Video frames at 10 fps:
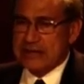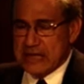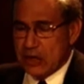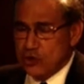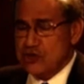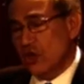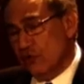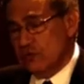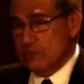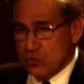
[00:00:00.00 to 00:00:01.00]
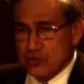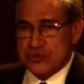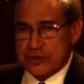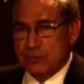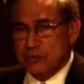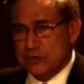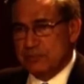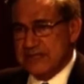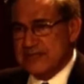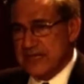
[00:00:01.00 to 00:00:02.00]
the logic of the museum would
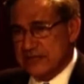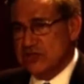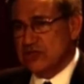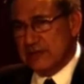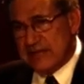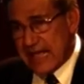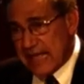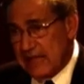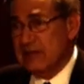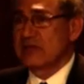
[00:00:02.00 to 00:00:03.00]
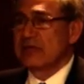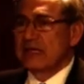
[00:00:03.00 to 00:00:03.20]
be such that